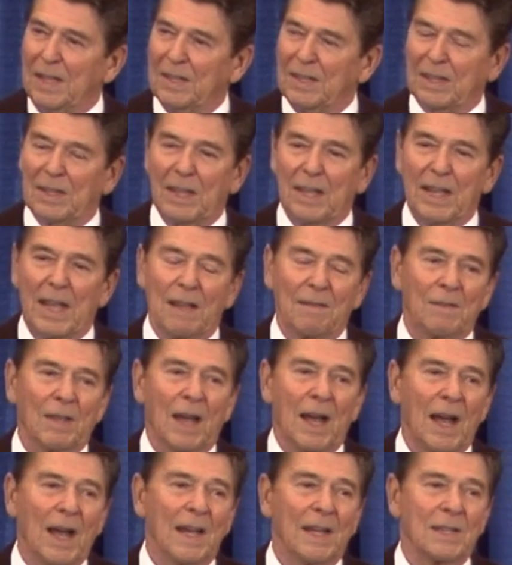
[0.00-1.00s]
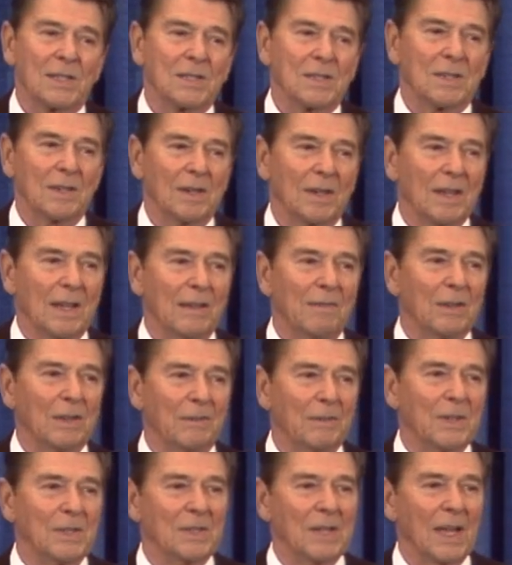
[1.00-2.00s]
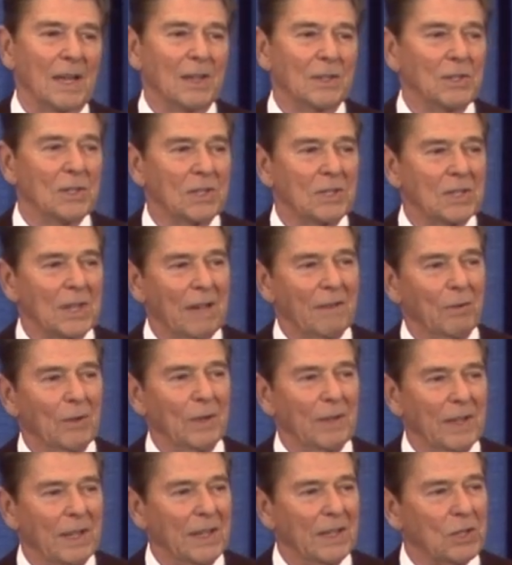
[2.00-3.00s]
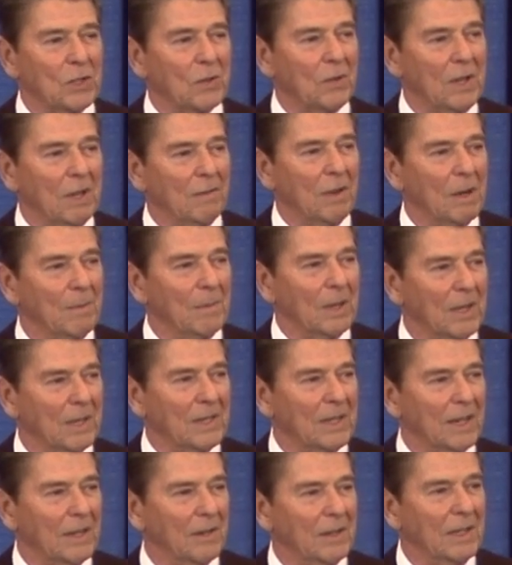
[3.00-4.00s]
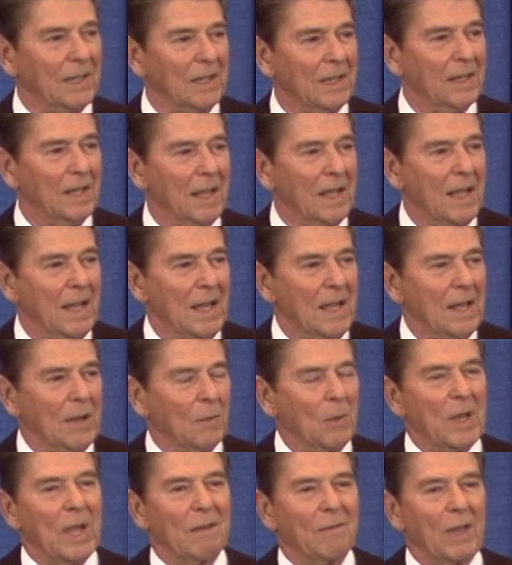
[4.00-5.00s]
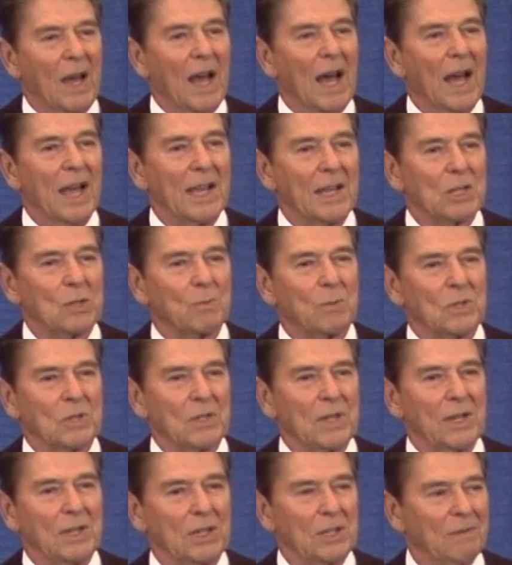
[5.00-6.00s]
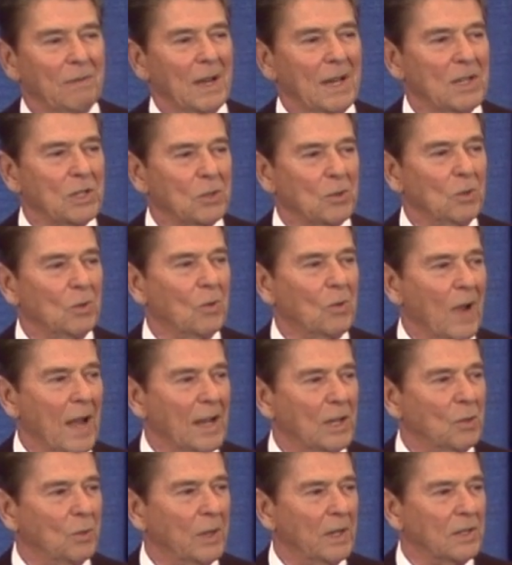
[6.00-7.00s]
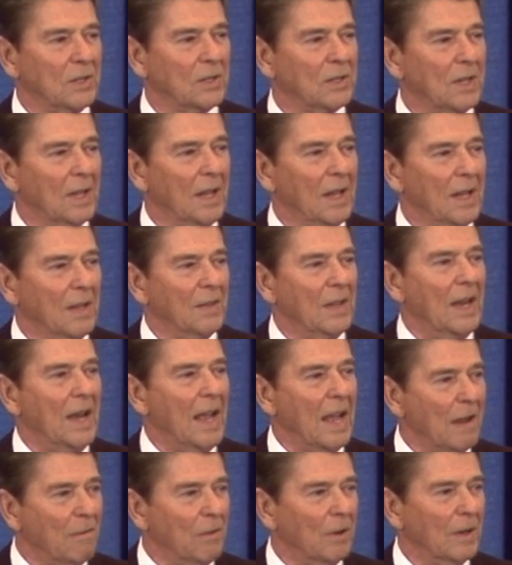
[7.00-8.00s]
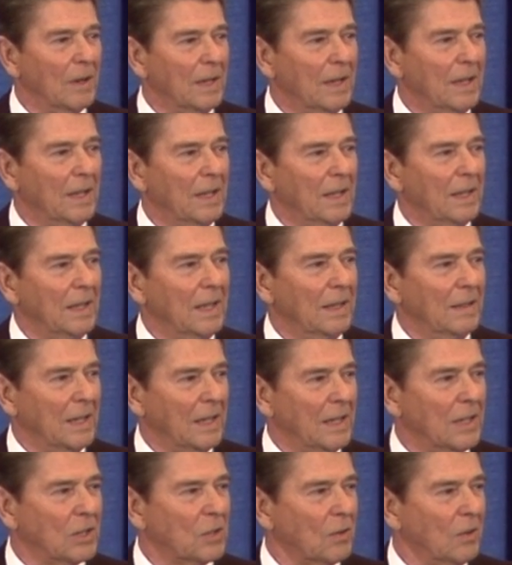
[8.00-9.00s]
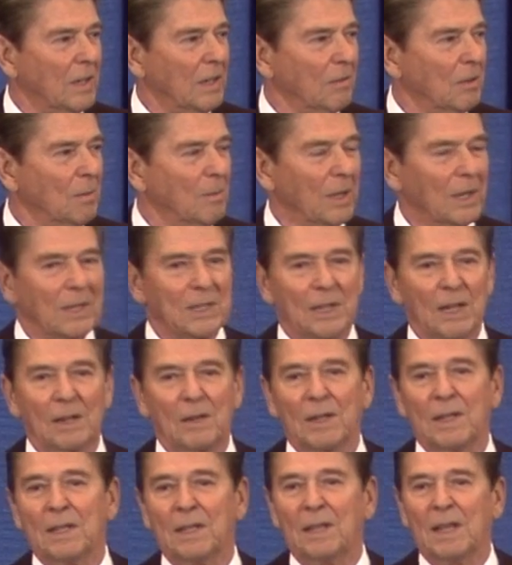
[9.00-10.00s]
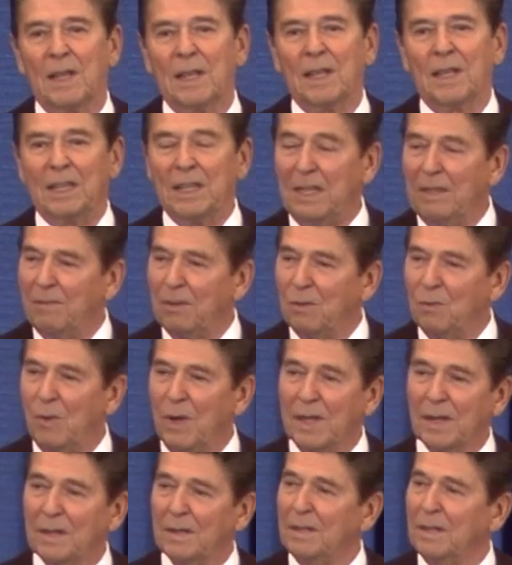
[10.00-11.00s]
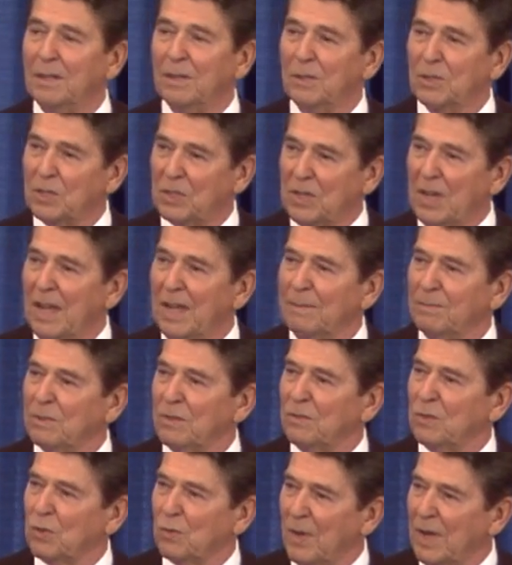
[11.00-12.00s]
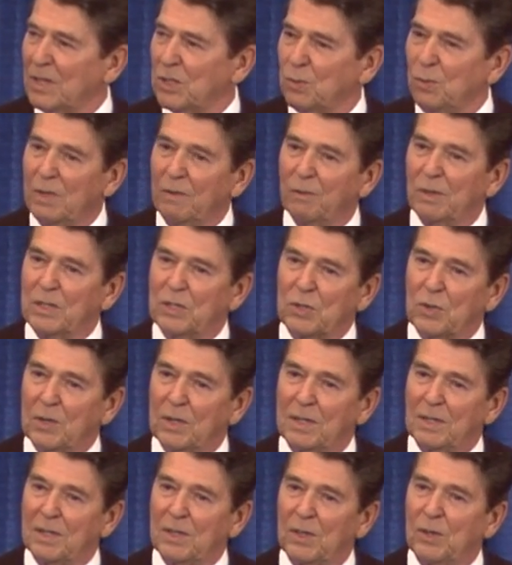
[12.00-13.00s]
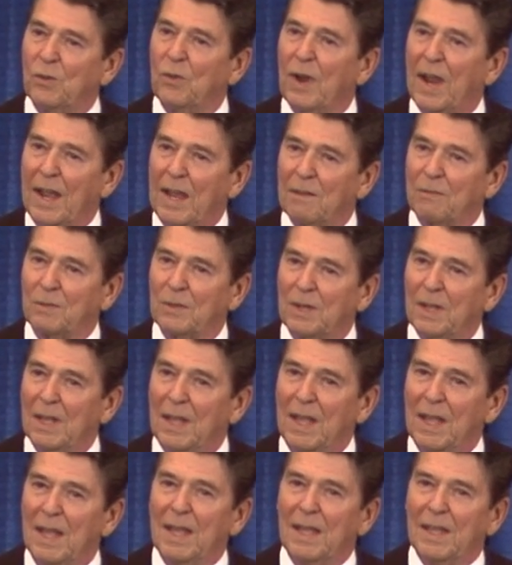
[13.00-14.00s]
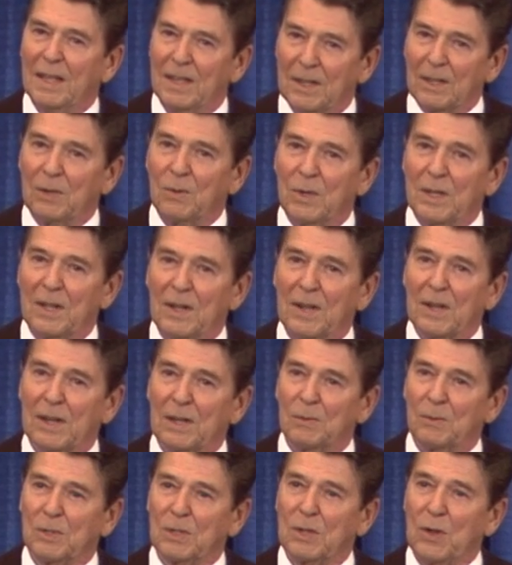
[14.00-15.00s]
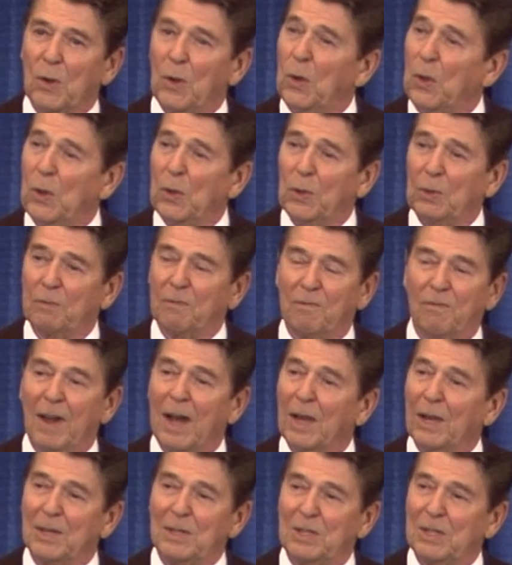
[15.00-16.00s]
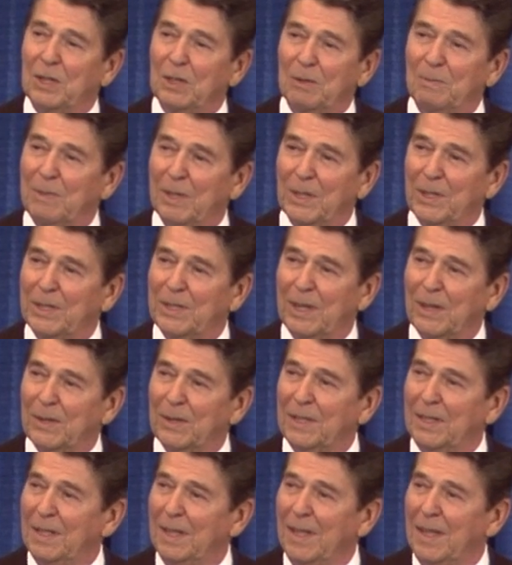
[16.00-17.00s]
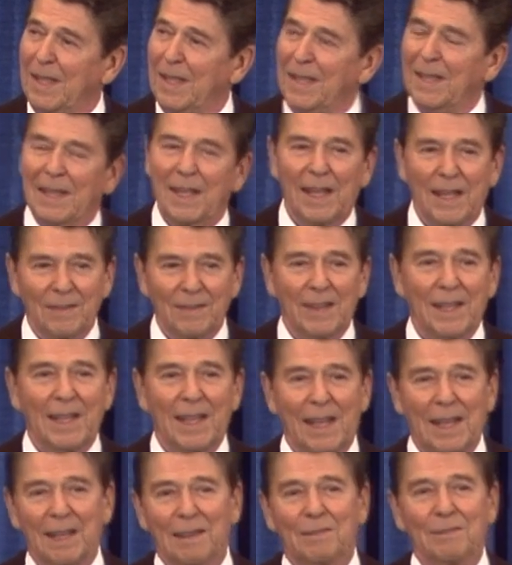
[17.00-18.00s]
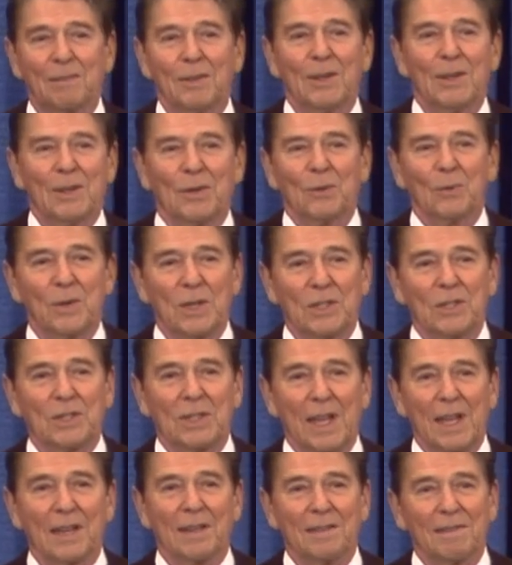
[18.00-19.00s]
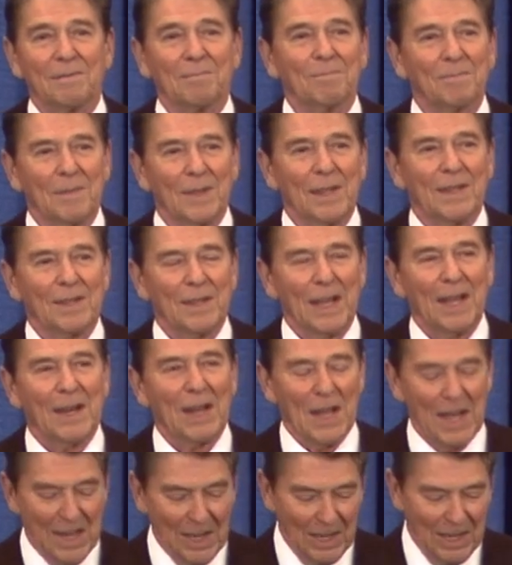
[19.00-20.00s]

that they have the highest level of intelligence ever in the history of our military. We have the highest percentage of high school graduates than ever in the history of the military, even when in those times of stress we've resorted to the draft. Here we are with an all-volunteer military, and they have reached that high